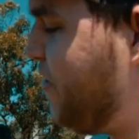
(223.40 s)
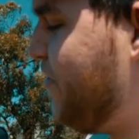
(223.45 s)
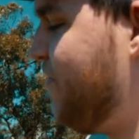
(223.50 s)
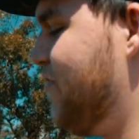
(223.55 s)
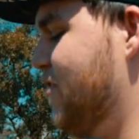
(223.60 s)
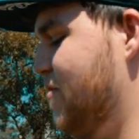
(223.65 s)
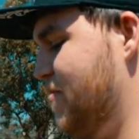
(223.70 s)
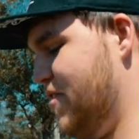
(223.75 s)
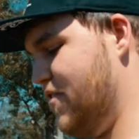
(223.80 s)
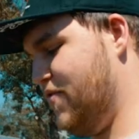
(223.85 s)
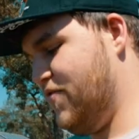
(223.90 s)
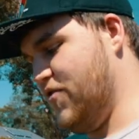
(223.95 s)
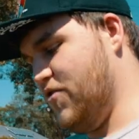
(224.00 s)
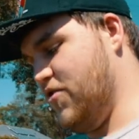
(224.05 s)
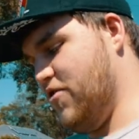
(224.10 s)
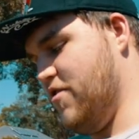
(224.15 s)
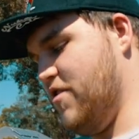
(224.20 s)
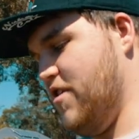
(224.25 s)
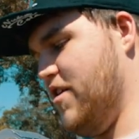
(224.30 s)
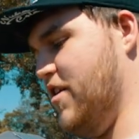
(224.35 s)
we're filming
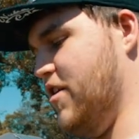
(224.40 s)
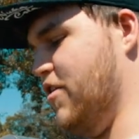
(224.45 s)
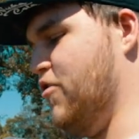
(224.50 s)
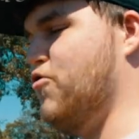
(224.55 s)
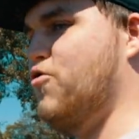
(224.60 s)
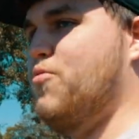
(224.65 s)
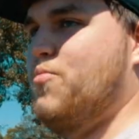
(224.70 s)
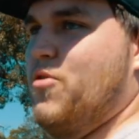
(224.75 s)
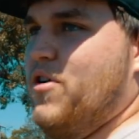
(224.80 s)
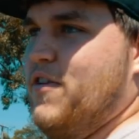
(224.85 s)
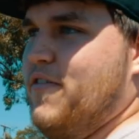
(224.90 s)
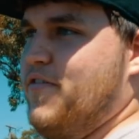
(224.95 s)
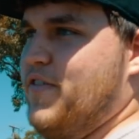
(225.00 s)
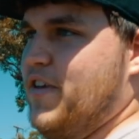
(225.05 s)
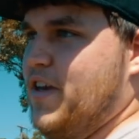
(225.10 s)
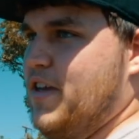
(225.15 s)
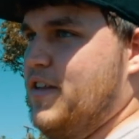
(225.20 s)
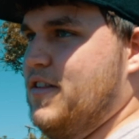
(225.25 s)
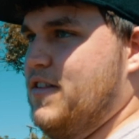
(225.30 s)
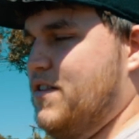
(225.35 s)
for uh, Group One
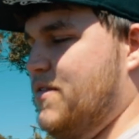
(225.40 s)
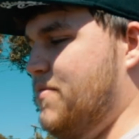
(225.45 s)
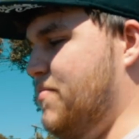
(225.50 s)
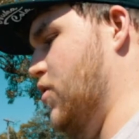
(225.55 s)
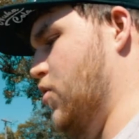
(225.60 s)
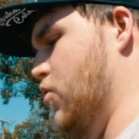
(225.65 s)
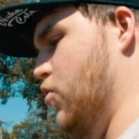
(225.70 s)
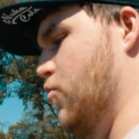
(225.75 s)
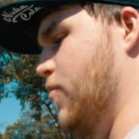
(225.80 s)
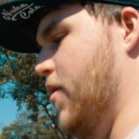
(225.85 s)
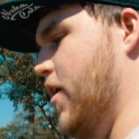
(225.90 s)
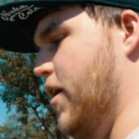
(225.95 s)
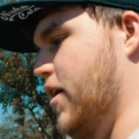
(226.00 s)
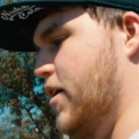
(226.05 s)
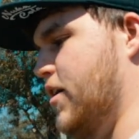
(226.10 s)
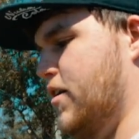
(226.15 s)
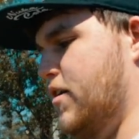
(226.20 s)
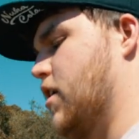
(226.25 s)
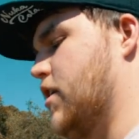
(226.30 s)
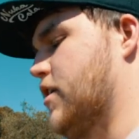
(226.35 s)
Feeds, who make
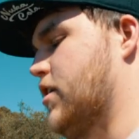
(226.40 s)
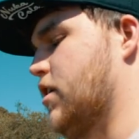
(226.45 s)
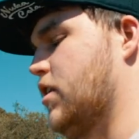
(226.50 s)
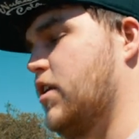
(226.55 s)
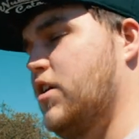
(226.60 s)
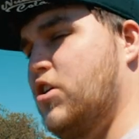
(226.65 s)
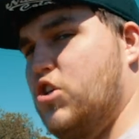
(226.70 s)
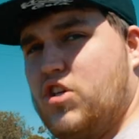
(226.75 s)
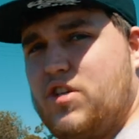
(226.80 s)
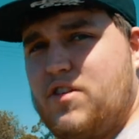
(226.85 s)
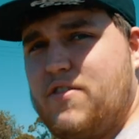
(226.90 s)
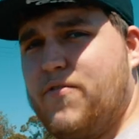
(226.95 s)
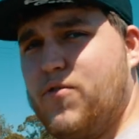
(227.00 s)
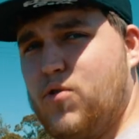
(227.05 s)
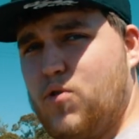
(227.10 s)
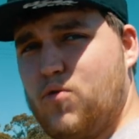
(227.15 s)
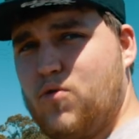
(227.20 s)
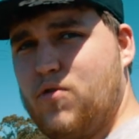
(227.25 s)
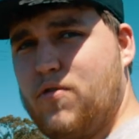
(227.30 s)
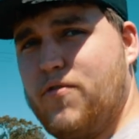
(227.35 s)
delicious
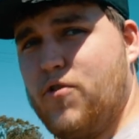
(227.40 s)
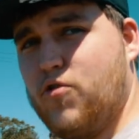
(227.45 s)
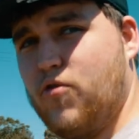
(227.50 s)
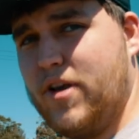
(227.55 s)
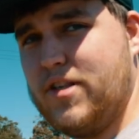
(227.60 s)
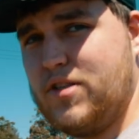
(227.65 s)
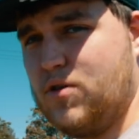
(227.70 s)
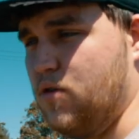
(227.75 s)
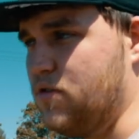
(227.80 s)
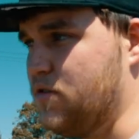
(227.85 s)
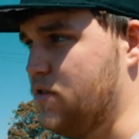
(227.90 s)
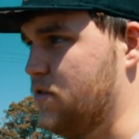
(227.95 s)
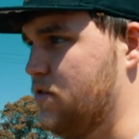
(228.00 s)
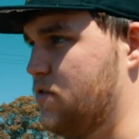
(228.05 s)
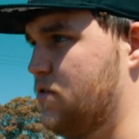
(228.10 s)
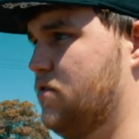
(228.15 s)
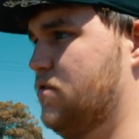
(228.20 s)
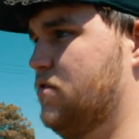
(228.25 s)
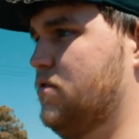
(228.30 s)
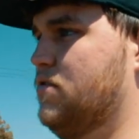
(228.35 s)
food for
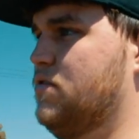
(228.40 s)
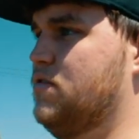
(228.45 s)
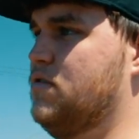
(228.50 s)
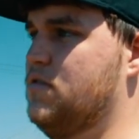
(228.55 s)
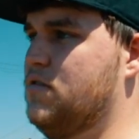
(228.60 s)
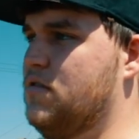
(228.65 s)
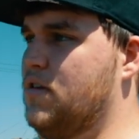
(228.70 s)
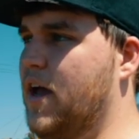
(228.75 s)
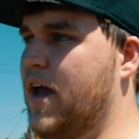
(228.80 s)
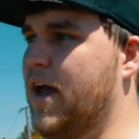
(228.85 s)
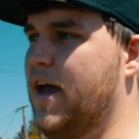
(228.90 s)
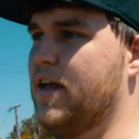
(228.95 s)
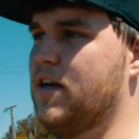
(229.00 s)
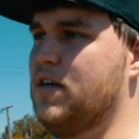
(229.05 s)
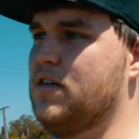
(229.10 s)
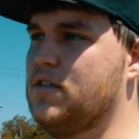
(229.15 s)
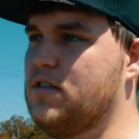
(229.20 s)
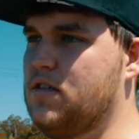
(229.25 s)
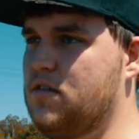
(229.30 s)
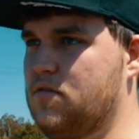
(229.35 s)
racehorses mm.
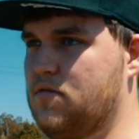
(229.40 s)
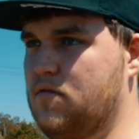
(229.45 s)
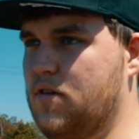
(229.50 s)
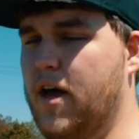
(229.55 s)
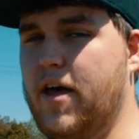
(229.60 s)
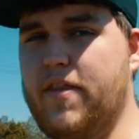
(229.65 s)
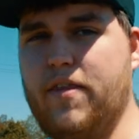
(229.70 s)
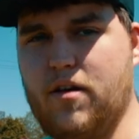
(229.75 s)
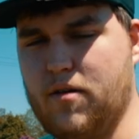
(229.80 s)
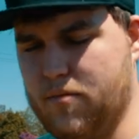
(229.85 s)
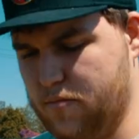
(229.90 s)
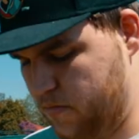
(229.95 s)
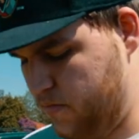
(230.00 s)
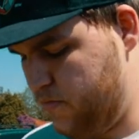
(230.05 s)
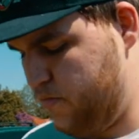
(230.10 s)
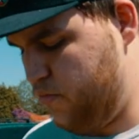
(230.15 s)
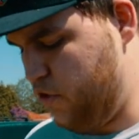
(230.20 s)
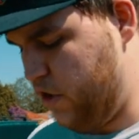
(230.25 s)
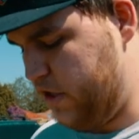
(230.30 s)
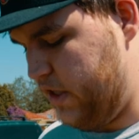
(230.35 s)
and other
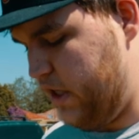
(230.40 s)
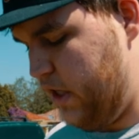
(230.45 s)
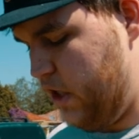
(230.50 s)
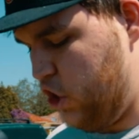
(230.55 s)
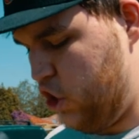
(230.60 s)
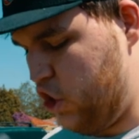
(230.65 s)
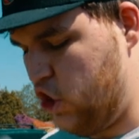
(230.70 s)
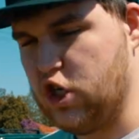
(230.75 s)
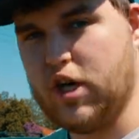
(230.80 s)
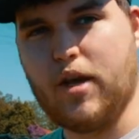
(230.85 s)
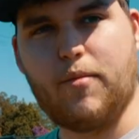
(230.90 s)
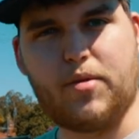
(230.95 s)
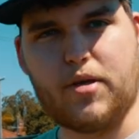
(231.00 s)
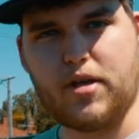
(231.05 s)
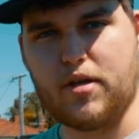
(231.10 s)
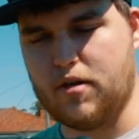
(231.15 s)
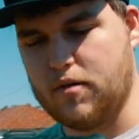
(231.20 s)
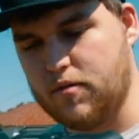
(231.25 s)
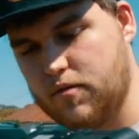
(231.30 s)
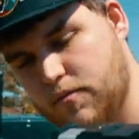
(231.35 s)
prestige
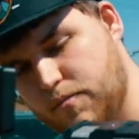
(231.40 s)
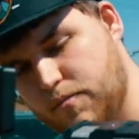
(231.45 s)
champion